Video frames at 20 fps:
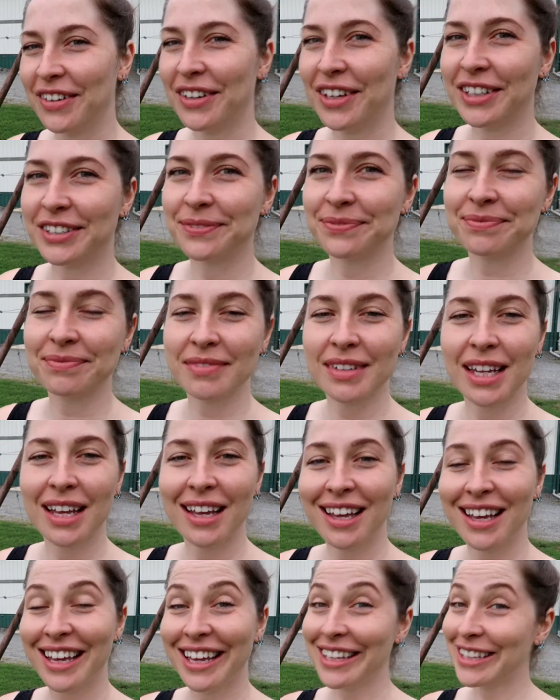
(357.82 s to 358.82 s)
Oh,
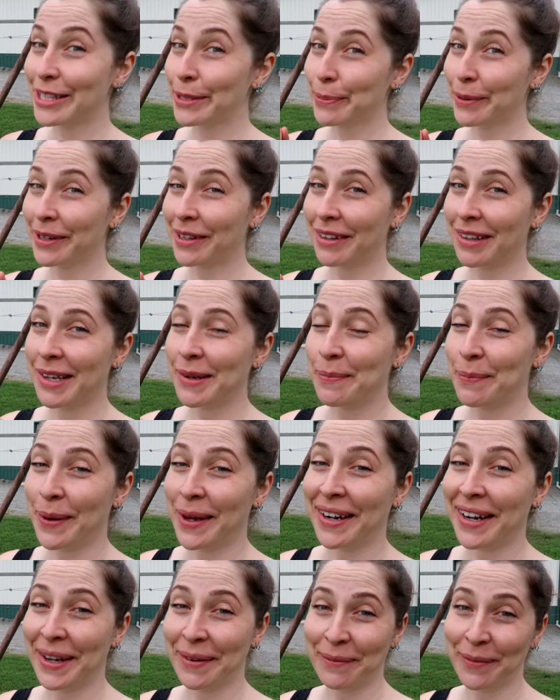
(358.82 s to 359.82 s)
it's sprinkling,
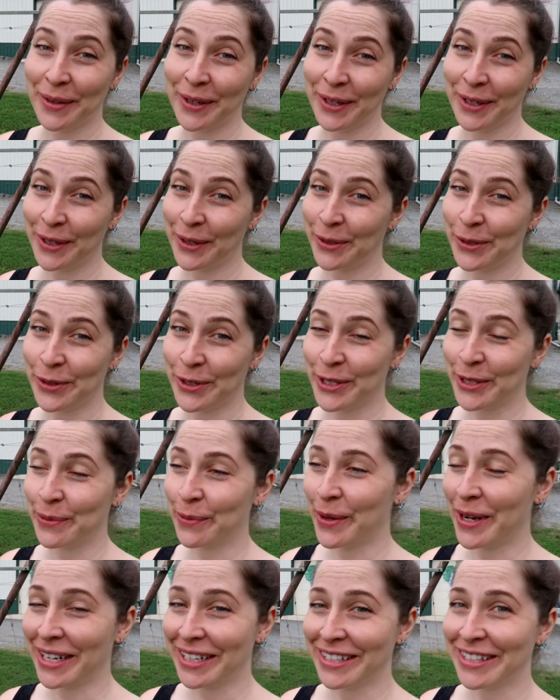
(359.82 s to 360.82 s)
but I'm gonna go drink some
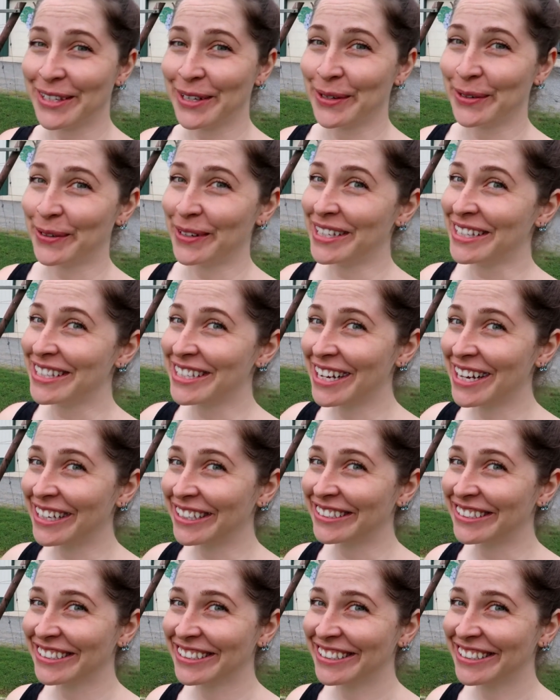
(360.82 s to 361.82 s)
wine, so it's not
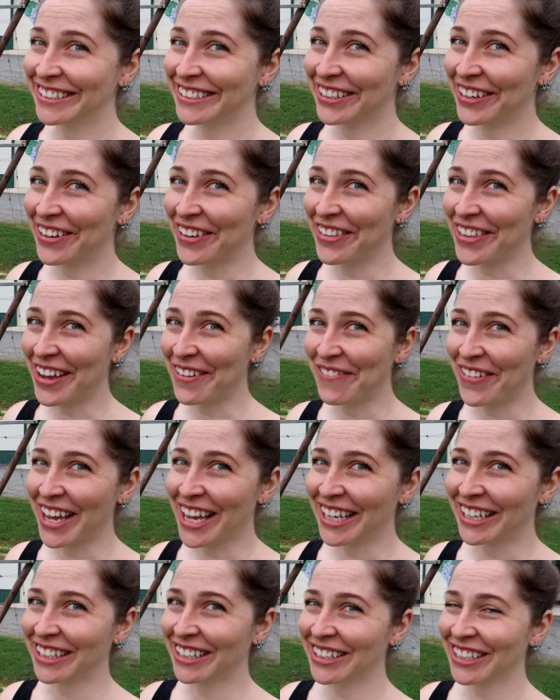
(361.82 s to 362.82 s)
all that
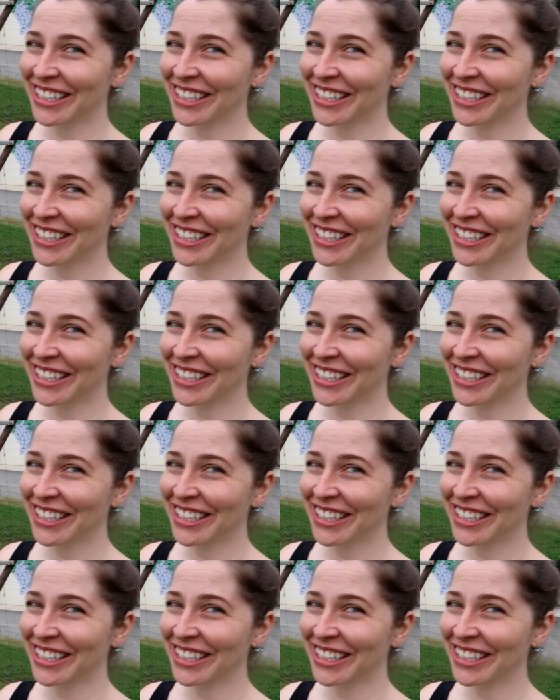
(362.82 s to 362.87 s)
bad.